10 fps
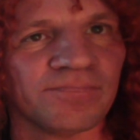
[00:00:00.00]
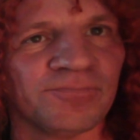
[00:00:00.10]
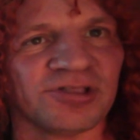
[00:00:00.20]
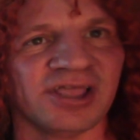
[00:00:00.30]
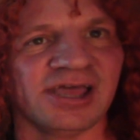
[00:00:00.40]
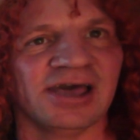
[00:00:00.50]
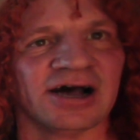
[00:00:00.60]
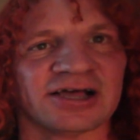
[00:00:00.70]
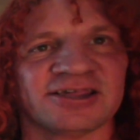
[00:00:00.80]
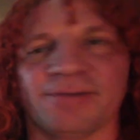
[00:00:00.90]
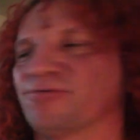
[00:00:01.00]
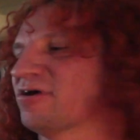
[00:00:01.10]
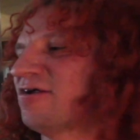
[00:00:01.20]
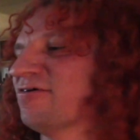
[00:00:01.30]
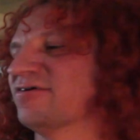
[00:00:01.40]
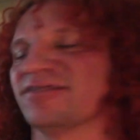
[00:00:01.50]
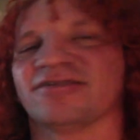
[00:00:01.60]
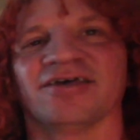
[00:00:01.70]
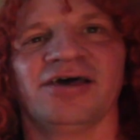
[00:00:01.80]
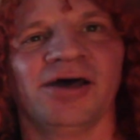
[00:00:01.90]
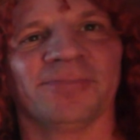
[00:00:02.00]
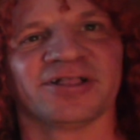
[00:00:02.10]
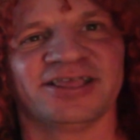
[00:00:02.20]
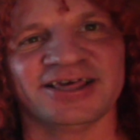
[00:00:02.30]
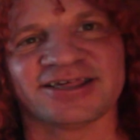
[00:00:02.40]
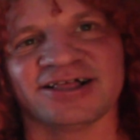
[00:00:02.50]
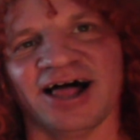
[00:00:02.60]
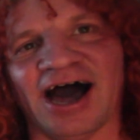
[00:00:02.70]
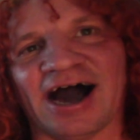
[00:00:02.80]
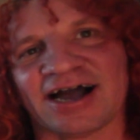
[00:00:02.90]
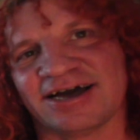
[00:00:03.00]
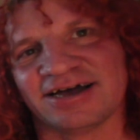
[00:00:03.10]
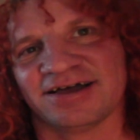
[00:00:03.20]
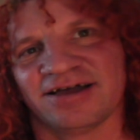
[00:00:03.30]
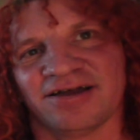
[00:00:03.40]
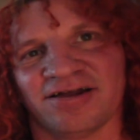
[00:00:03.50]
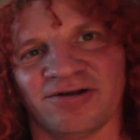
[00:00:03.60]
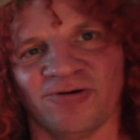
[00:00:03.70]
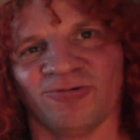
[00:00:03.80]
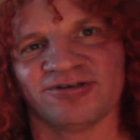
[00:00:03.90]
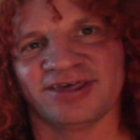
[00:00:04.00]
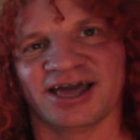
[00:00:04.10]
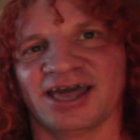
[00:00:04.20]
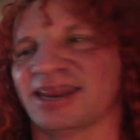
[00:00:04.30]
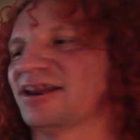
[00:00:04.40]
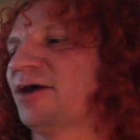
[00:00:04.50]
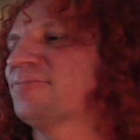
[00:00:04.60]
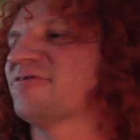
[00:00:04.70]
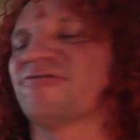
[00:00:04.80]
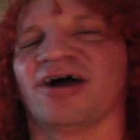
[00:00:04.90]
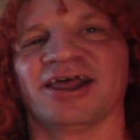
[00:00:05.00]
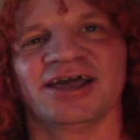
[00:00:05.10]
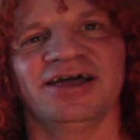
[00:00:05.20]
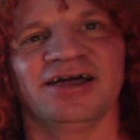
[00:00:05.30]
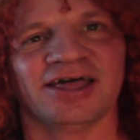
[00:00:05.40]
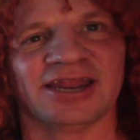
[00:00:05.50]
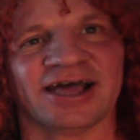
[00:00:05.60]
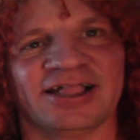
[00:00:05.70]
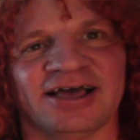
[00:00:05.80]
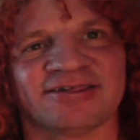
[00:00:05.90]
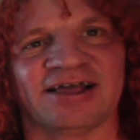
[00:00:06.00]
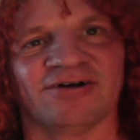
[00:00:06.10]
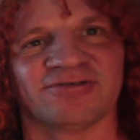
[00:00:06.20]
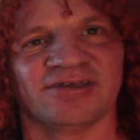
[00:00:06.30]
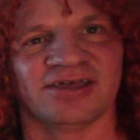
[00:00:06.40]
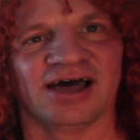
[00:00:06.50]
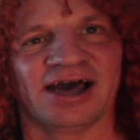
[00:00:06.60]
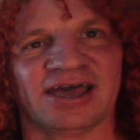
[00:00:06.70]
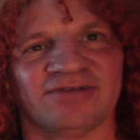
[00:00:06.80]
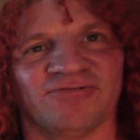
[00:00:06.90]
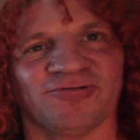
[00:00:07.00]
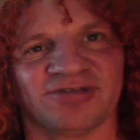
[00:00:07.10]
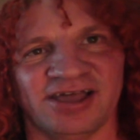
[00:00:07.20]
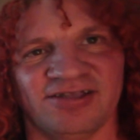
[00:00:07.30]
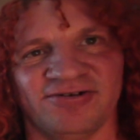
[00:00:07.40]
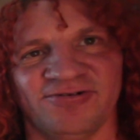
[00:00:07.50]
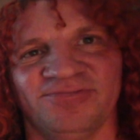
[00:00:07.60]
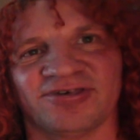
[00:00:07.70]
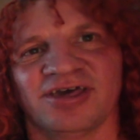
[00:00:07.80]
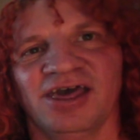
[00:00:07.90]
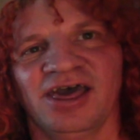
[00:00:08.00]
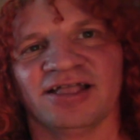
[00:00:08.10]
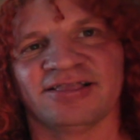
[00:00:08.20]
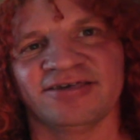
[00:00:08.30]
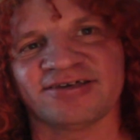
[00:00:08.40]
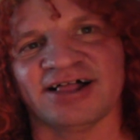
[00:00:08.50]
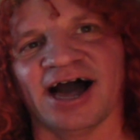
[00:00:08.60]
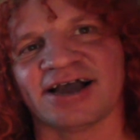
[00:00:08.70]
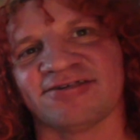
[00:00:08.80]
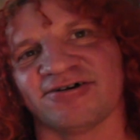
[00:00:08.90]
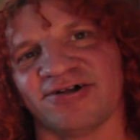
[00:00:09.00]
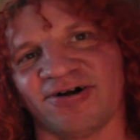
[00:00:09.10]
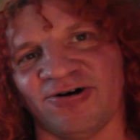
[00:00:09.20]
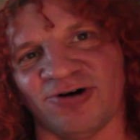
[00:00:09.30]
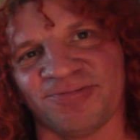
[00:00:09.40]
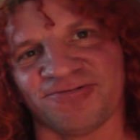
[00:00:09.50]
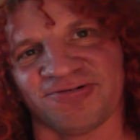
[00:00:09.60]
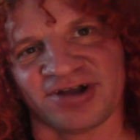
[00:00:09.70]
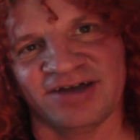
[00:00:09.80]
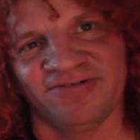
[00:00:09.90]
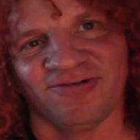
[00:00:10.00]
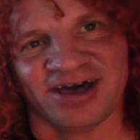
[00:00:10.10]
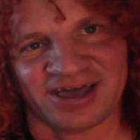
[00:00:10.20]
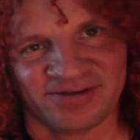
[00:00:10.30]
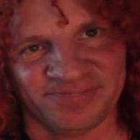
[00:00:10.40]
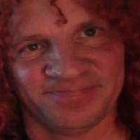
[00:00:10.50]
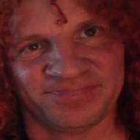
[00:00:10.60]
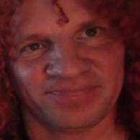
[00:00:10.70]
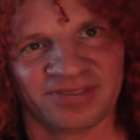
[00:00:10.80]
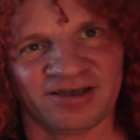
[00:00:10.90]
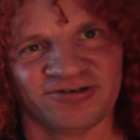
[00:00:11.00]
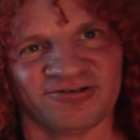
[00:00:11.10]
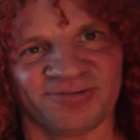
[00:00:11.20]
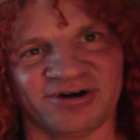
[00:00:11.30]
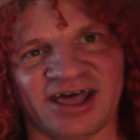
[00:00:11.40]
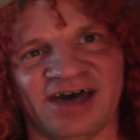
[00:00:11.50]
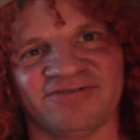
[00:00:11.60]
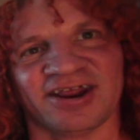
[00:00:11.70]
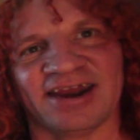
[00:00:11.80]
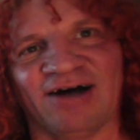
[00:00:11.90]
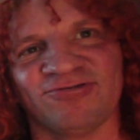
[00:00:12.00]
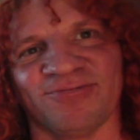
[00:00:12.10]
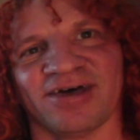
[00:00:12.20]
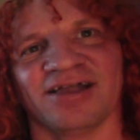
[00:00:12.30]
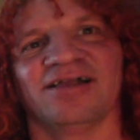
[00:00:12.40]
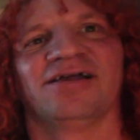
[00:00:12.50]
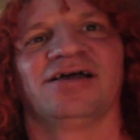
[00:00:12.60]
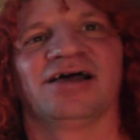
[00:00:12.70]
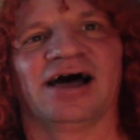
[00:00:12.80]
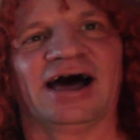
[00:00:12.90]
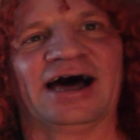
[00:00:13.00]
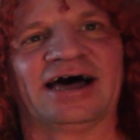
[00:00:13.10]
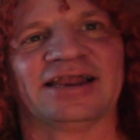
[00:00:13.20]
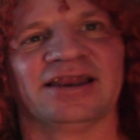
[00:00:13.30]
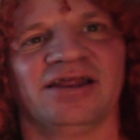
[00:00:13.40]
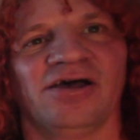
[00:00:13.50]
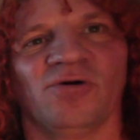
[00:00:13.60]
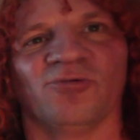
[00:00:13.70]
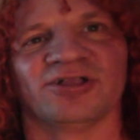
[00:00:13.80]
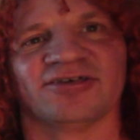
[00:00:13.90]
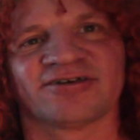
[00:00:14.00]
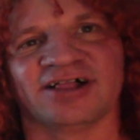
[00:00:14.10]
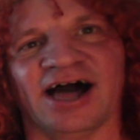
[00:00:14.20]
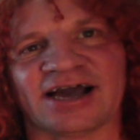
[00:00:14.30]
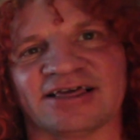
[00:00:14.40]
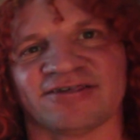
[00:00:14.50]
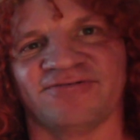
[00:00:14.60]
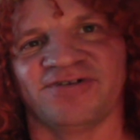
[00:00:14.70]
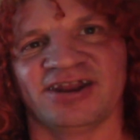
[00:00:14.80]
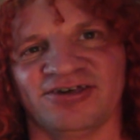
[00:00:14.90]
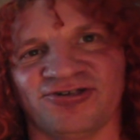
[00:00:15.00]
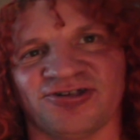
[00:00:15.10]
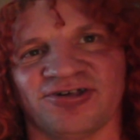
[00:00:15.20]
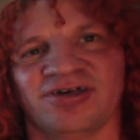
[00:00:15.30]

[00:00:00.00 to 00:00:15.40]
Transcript: put the uh, separator in. But this clock, once I get it up and running and I test out the IN14 tubes, this clock is going to go up for a giveaway. So I'm going to have an announcement on when this clock is finished